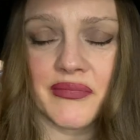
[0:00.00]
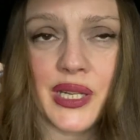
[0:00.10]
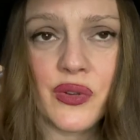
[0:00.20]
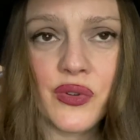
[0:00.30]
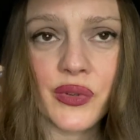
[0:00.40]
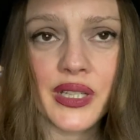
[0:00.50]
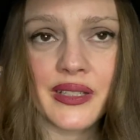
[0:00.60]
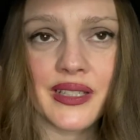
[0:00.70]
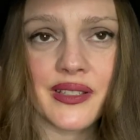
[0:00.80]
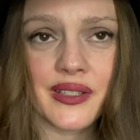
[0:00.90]
Ignore
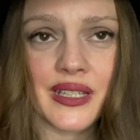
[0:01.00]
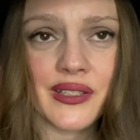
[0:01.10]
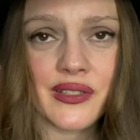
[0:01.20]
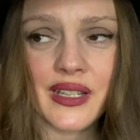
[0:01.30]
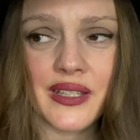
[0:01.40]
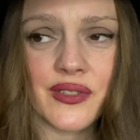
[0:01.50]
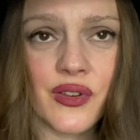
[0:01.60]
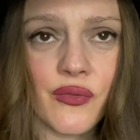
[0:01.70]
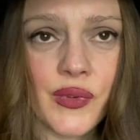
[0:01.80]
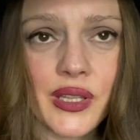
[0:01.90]
it. It's
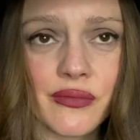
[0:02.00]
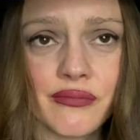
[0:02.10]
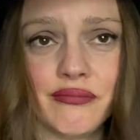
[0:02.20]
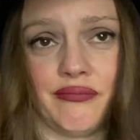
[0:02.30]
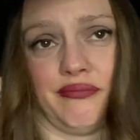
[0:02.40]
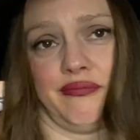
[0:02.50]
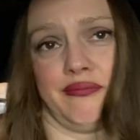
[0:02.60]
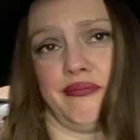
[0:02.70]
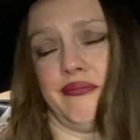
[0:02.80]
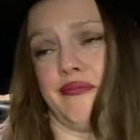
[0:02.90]
not real.
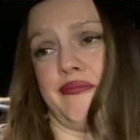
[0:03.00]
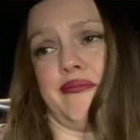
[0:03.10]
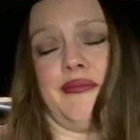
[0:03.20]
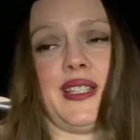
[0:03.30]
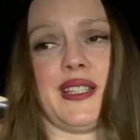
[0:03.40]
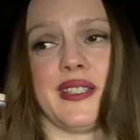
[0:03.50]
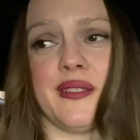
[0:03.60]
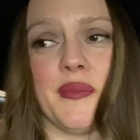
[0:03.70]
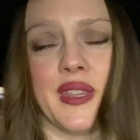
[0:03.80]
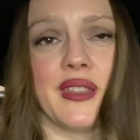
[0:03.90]
It's
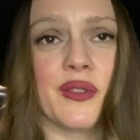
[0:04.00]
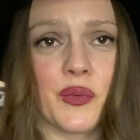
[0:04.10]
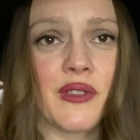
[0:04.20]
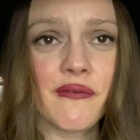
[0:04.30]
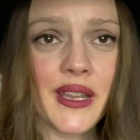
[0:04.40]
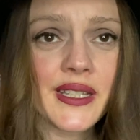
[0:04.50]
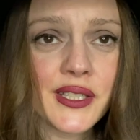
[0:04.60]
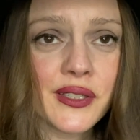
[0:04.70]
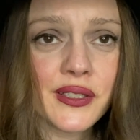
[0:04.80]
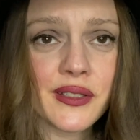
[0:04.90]
something that we
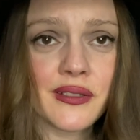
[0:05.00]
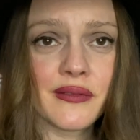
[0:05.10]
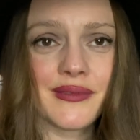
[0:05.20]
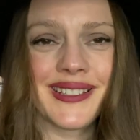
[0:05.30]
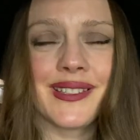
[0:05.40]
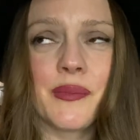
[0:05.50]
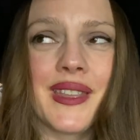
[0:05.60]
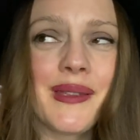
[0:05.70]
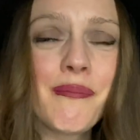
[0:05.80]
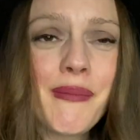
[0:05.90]
invented. It's
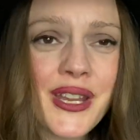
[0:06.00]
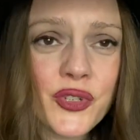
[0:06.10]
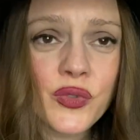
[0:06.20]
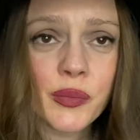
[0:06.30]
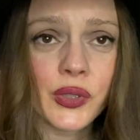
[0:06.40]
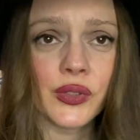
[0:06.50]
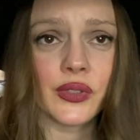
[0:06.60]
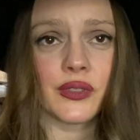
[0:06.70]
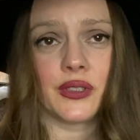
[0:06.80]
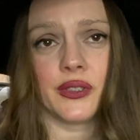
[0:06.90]
something
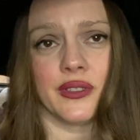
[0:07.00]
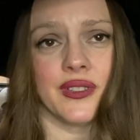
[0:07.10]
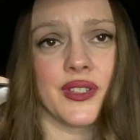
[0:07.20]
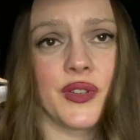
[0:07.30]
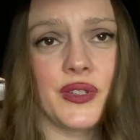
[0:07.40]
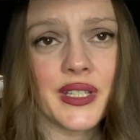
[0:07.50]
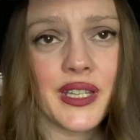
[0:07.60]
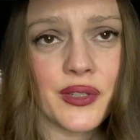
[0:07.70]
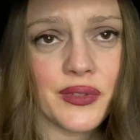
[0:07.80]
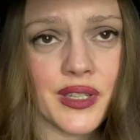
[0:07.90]
immeasurable. So you
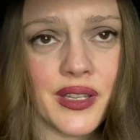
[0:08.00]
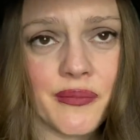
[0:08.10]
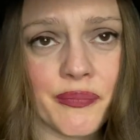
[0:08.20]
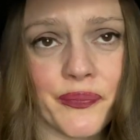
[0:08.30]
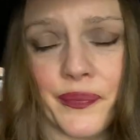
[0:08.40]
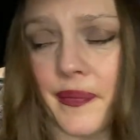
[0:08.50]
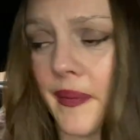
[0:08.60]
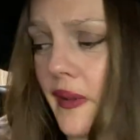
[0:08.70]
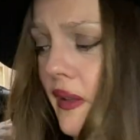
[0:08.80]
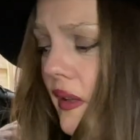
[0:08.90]
take your time.
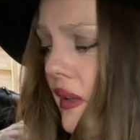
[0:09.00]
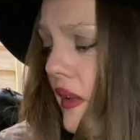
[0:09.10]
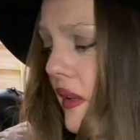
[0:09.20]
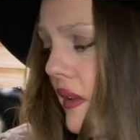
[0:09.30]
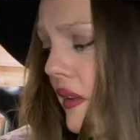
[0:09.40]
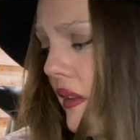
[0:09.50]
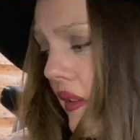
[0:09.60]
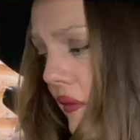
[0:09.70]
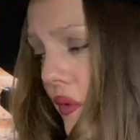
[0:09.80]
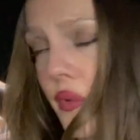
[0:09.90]

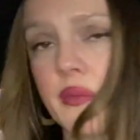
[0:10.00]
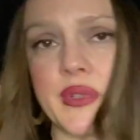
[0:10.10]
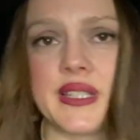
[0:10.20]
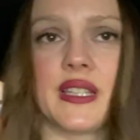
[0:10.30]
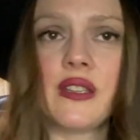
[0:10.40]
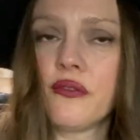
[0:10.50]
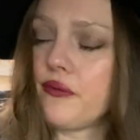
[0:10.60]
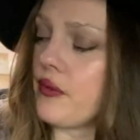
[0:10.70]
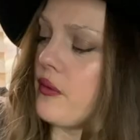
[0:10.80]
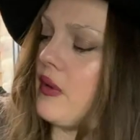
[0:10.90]
If you want to be single
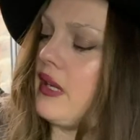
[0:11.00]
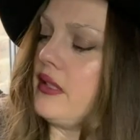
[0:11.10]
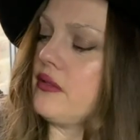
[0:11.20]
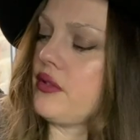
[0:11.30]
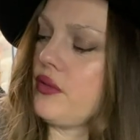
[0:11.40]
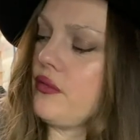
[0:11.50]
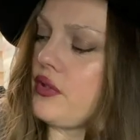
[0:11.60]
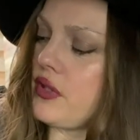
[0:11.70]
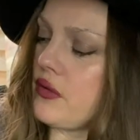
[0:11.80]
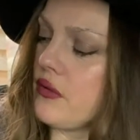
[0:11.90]
for a while, you
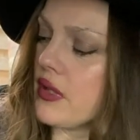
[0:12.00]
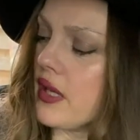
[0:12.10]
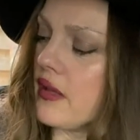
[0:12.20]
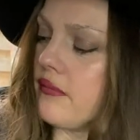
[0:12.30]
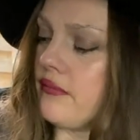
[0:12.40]
do that.